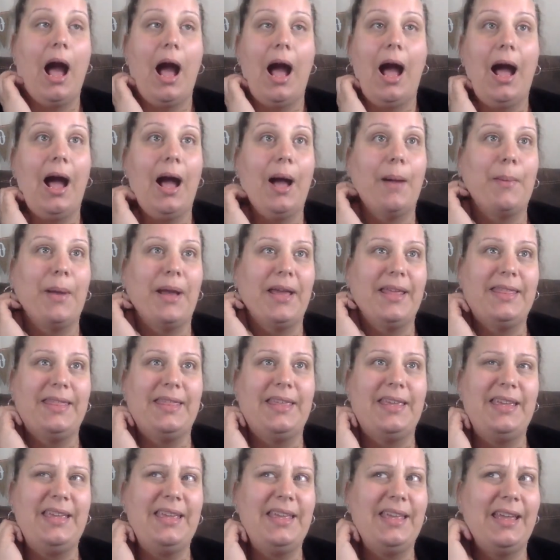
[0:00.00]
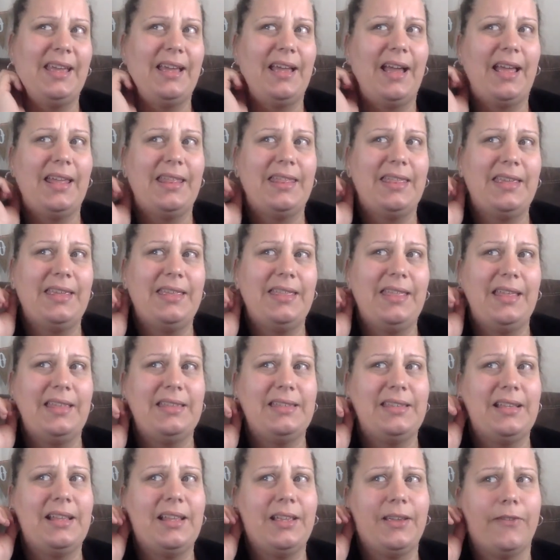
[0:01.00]
I think
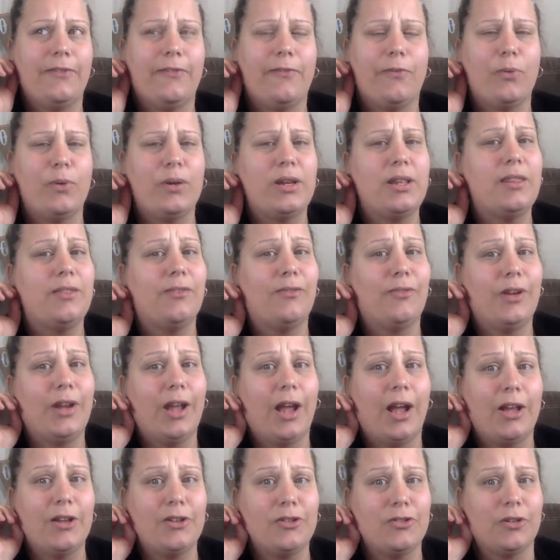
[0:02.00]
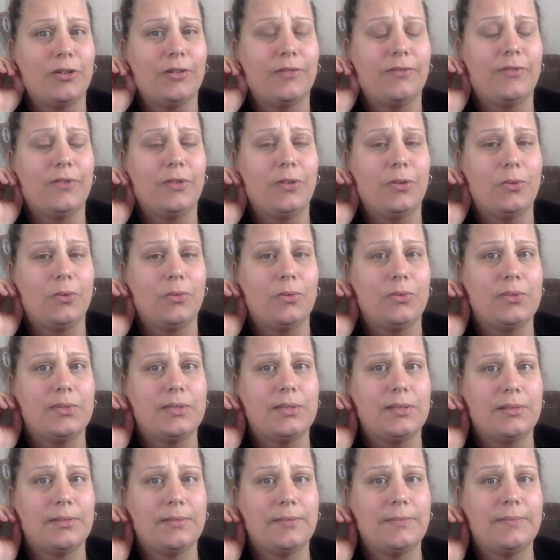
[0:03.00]
that's at like 4,300 views.